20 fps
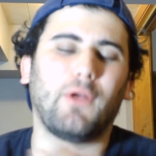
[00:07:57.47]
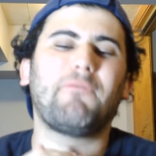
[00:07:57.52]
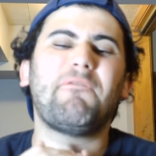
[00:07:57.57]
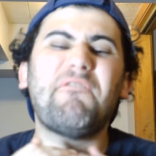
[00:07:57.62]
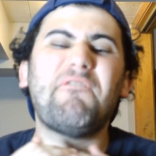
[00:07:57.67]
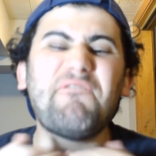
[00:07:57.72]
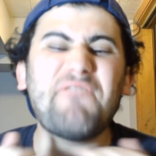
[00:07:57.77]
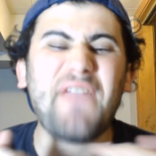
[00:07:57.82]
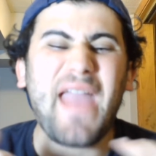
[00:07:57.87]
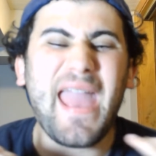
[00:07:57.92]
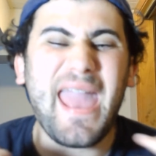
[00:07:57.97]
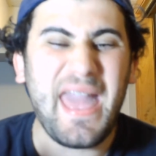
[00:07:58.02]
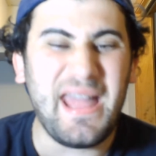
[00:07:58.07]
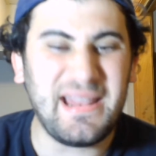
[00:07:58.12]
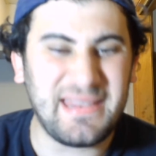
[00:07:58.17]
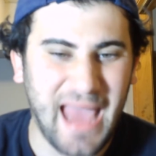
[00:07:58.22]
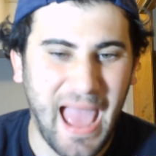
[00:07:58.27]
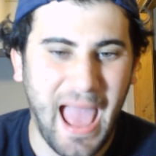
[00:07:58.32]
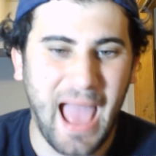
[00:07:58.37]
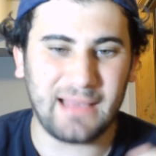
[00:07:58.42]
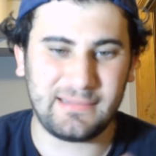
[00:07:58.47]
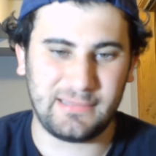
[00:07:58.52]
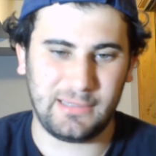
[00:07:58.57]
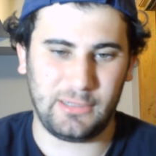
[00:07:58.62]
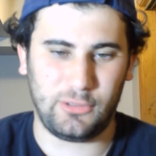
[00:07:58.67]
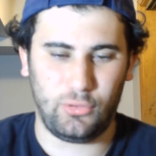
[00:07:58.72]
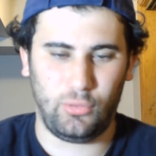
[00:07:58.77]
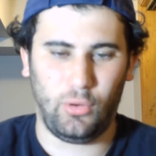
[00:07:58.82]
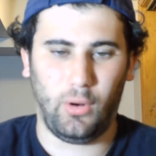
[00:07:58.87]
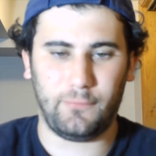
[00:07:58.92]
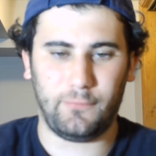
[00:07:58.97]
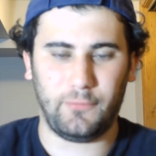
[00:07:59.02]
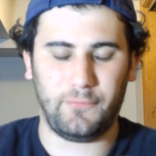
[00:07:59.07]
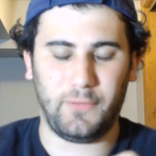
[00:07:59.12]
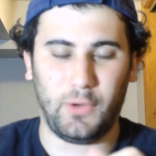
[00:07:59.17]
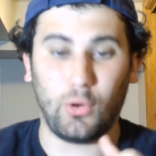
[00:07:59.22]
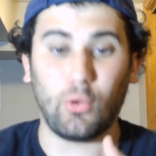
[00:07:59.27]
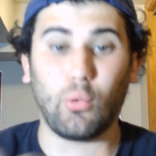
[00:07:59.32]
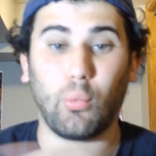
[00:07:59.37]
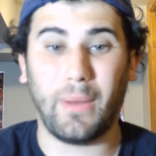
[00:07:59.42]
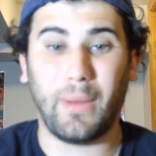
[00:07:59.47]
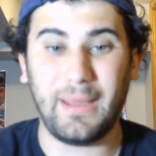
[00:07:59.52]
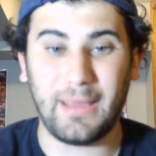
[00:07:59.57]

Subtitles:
Fantastic dude off the field, great